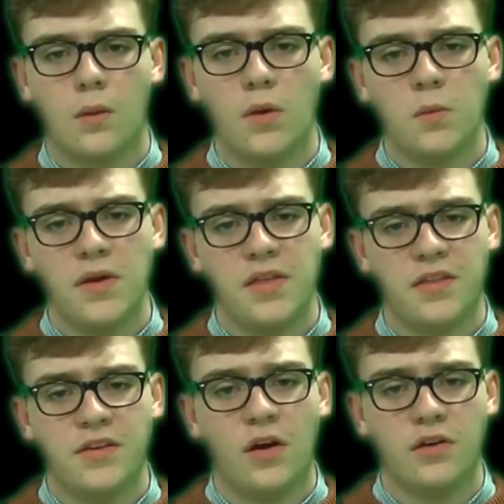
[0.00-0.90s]
One way that
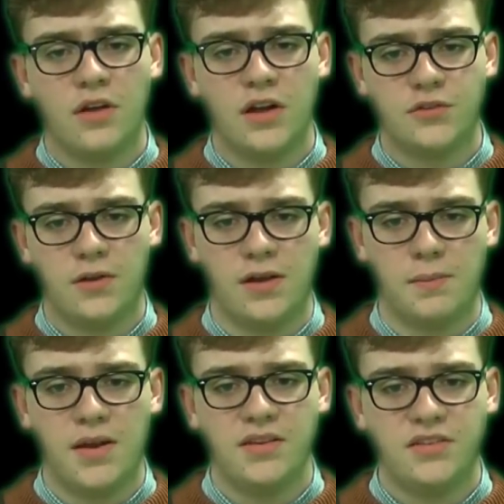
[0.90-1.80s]
the Dark Knight trailer
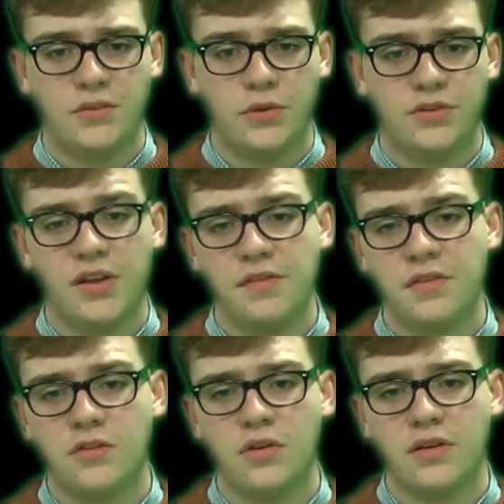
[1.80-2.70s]
manages to achieve
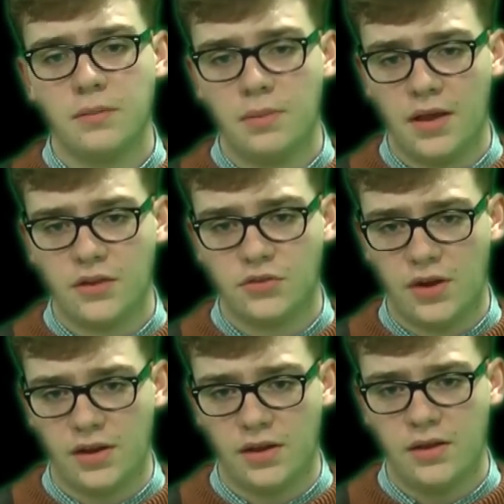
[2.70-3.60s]
this adrenaline-packed
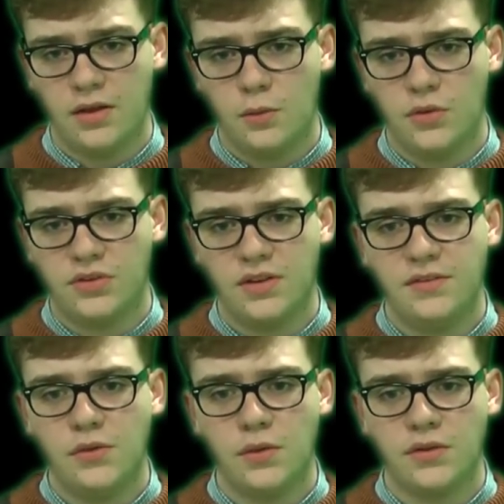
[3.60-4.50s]
trailer, which
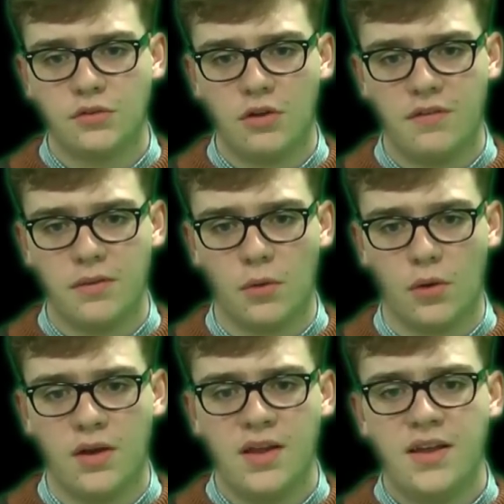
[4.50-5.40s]
leaves the audience craving
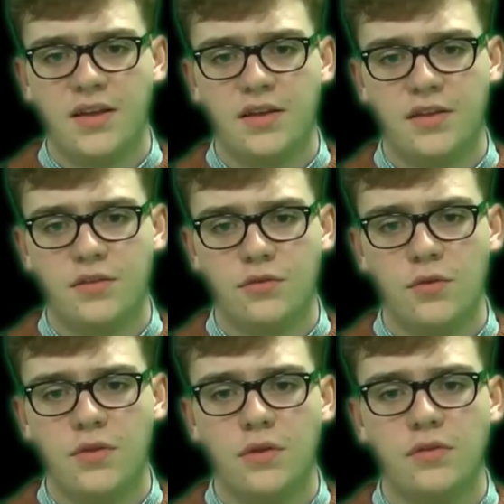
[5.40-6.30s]
more, is through
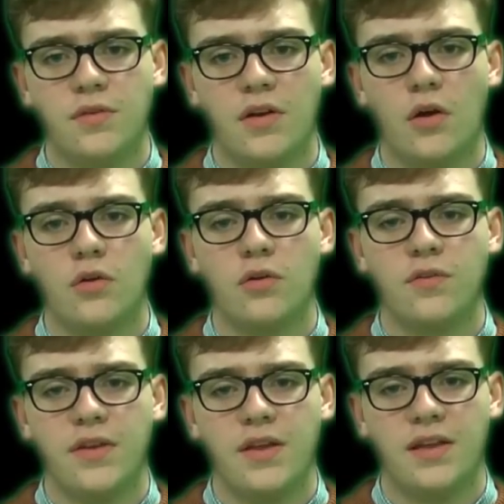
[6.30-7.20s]
the use of
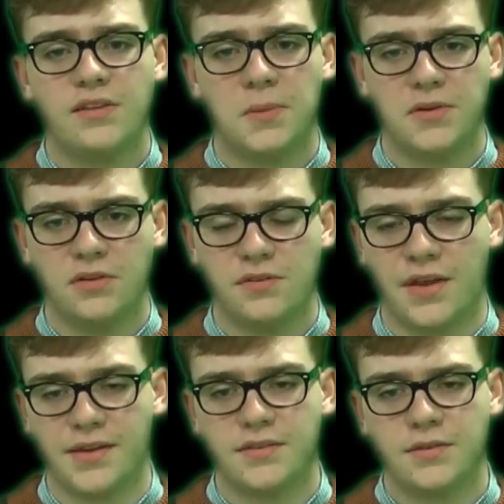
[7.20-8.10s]
iconography and special
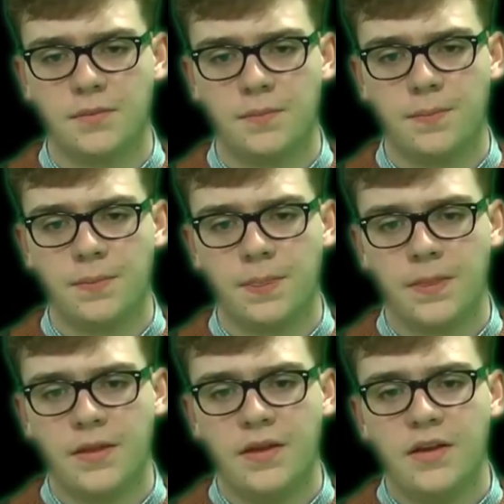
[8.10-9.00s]
effects.
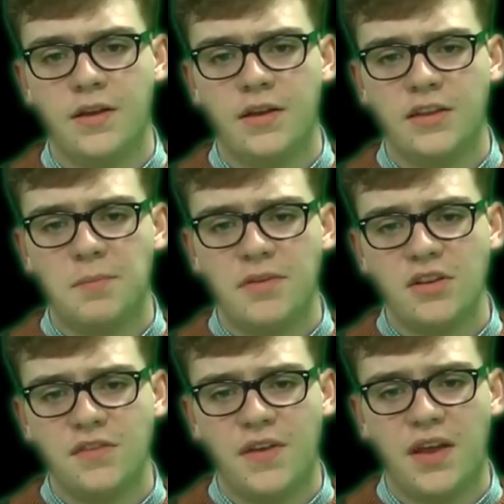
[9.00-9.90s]

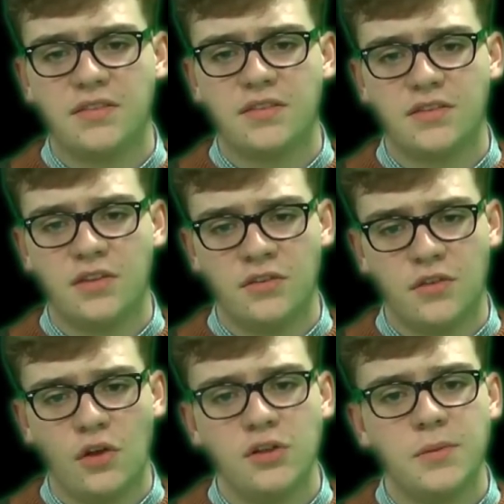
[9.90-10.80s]
Special effects, such as
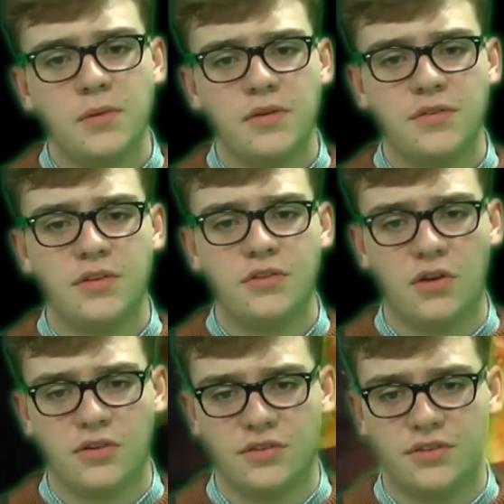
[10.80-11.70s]
the hospital
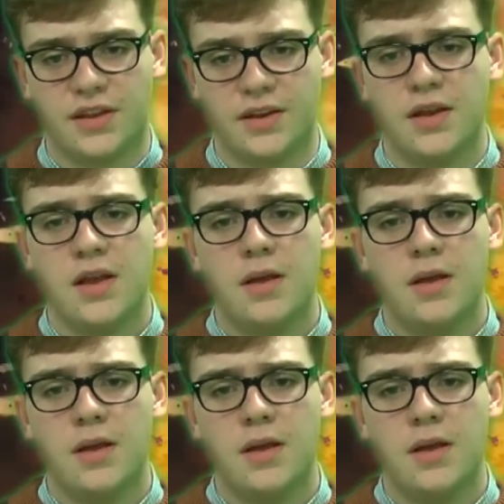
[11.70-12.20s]
destruction scene,